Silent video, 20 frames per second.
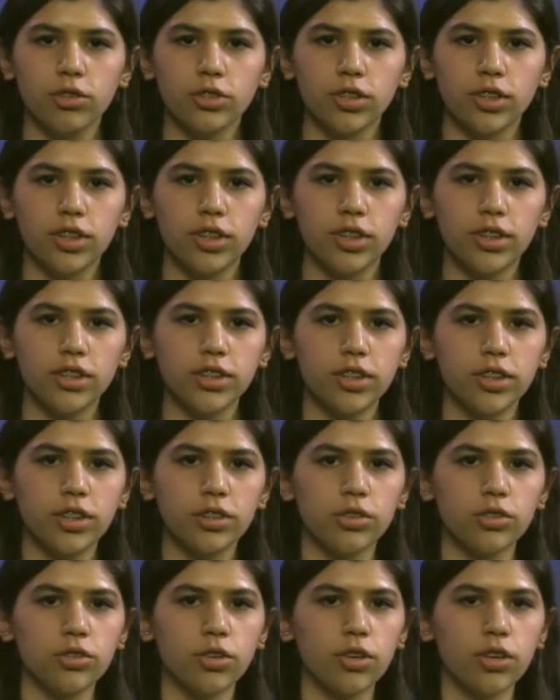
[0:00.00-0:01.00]
and he's here
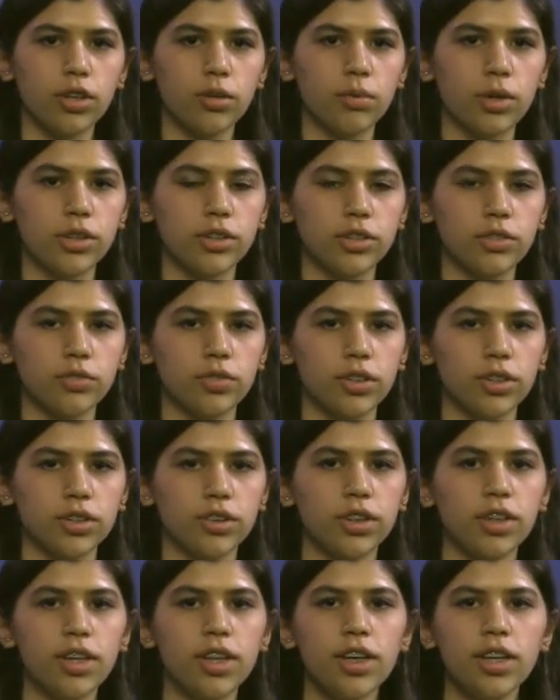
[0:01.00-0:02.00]
to talk about his field.
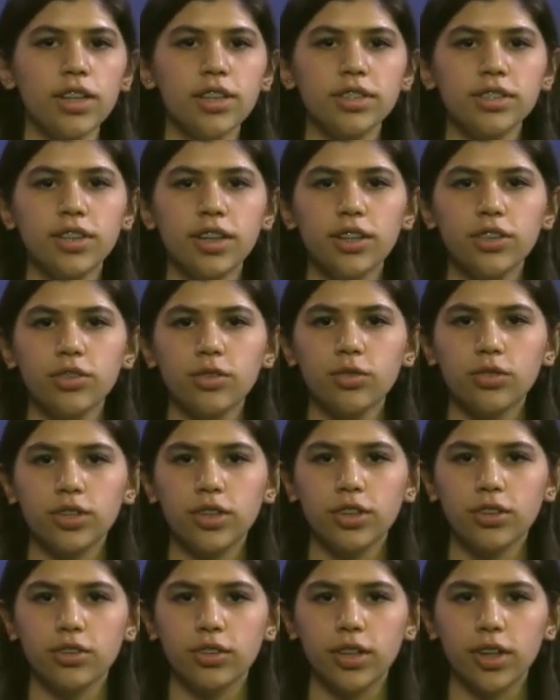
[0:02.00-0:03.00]
Stay tuned
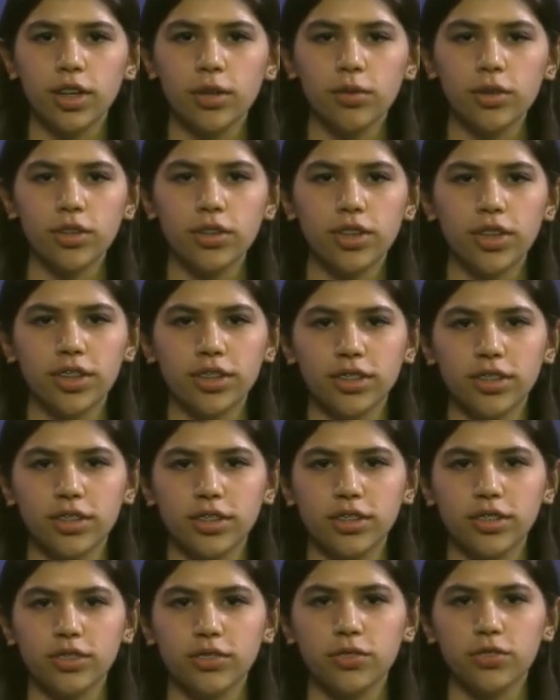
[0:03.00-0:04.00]
here on Calloway
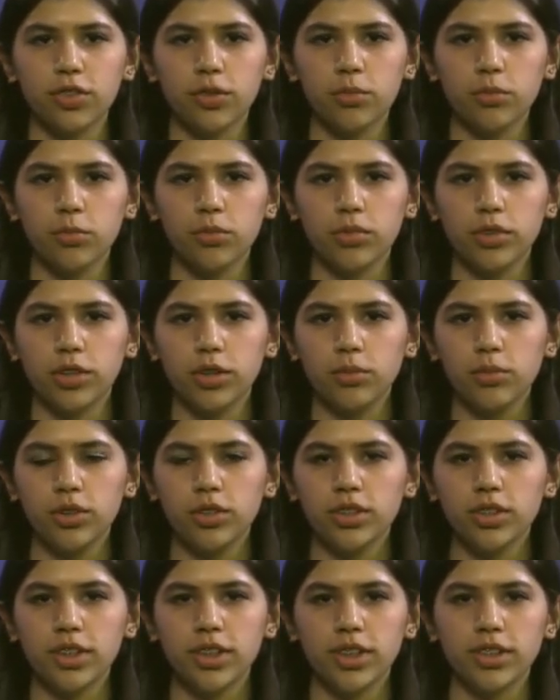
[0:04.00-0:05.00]
Connections from
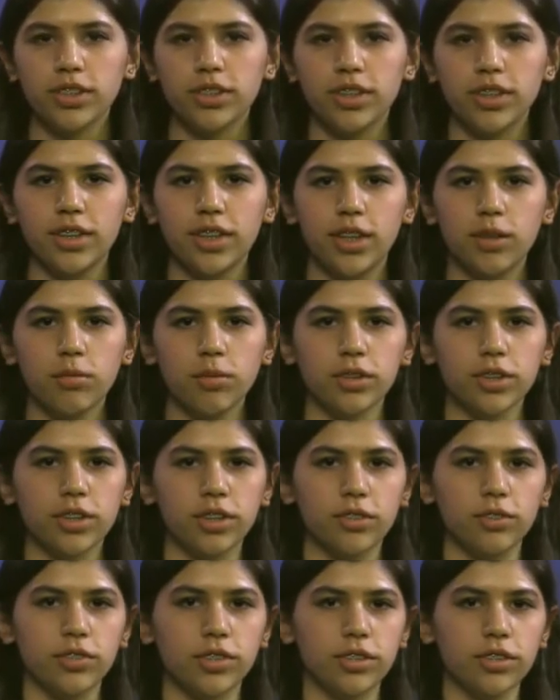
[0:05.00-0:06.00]
WCSD Cable
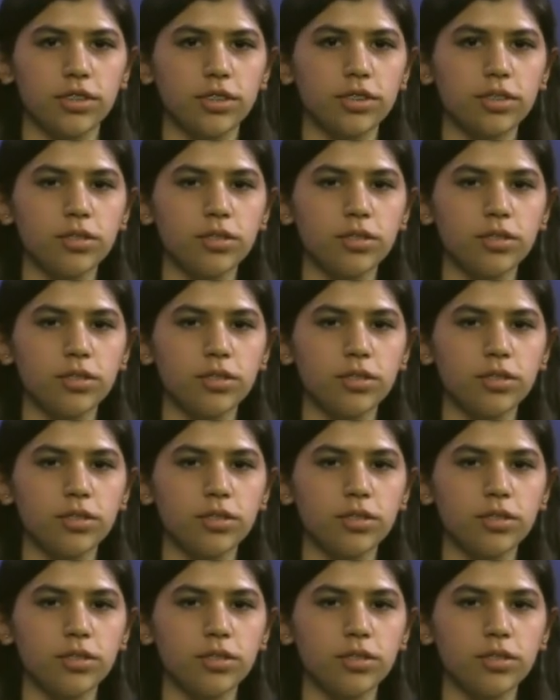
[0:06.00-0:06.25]
Television.